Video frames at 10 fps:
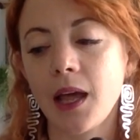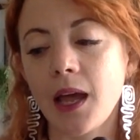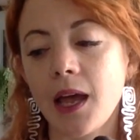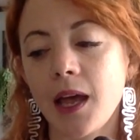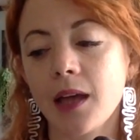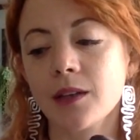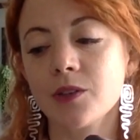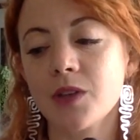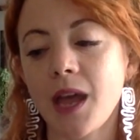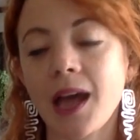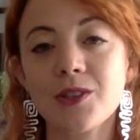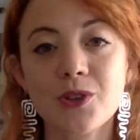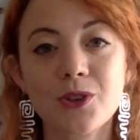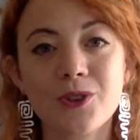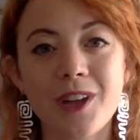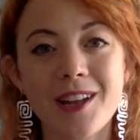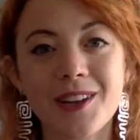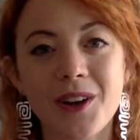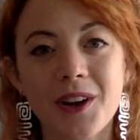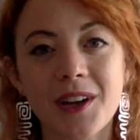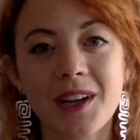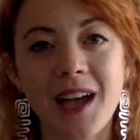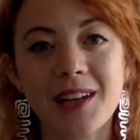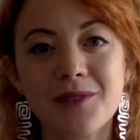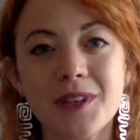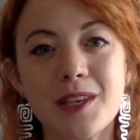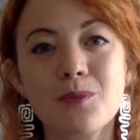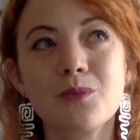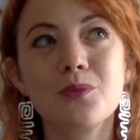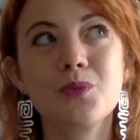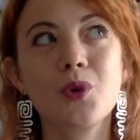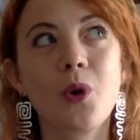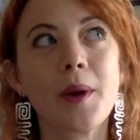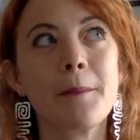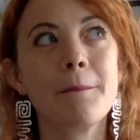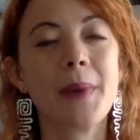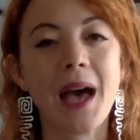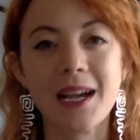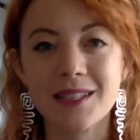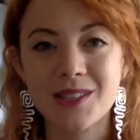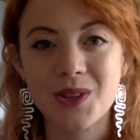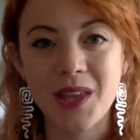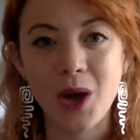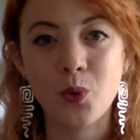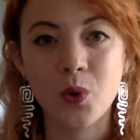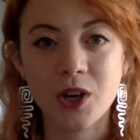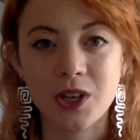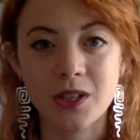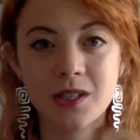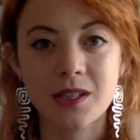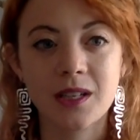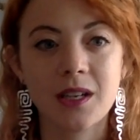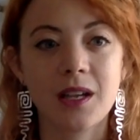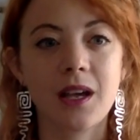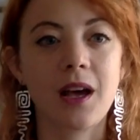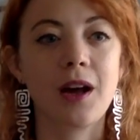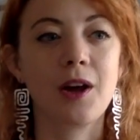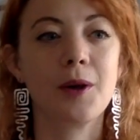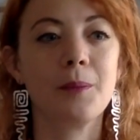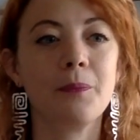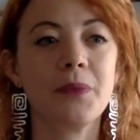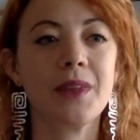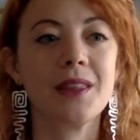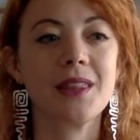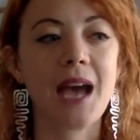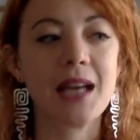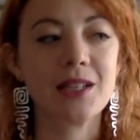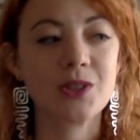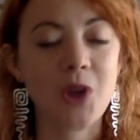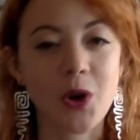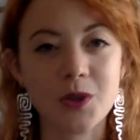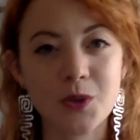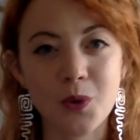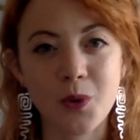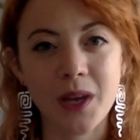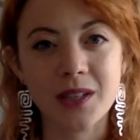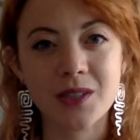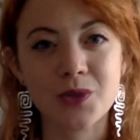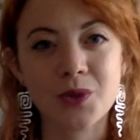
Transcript: And as you're creating art, kind of keep going back to that word. That is also a way to